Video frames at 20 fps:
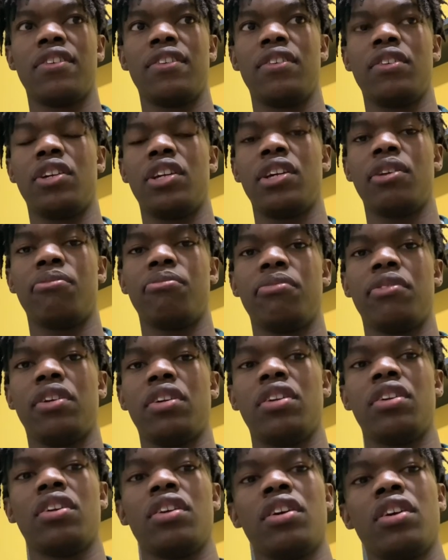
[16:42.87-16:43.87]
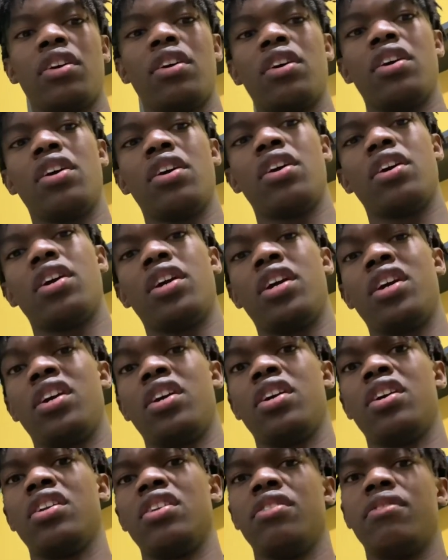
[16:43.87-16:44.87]
You get me?
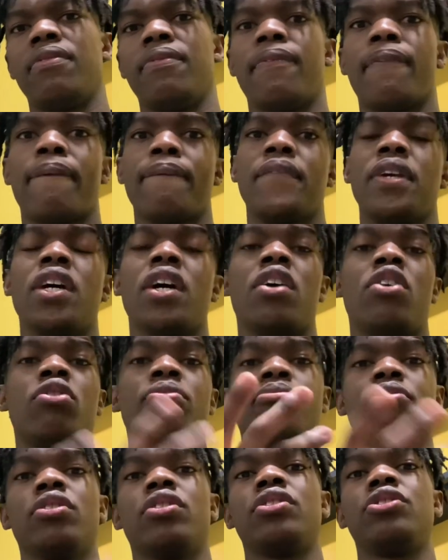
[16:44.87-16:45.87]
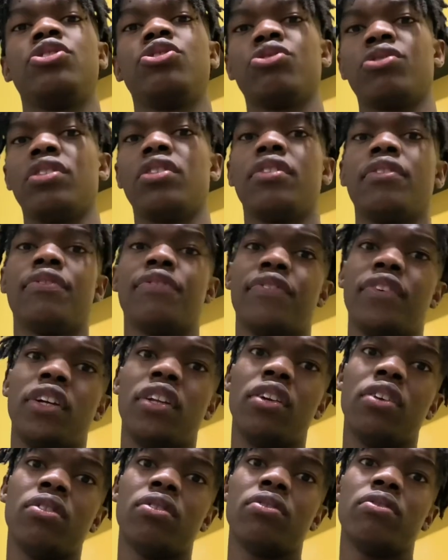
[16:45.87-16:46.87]
And yeah, I hope y'all enjoyed this video.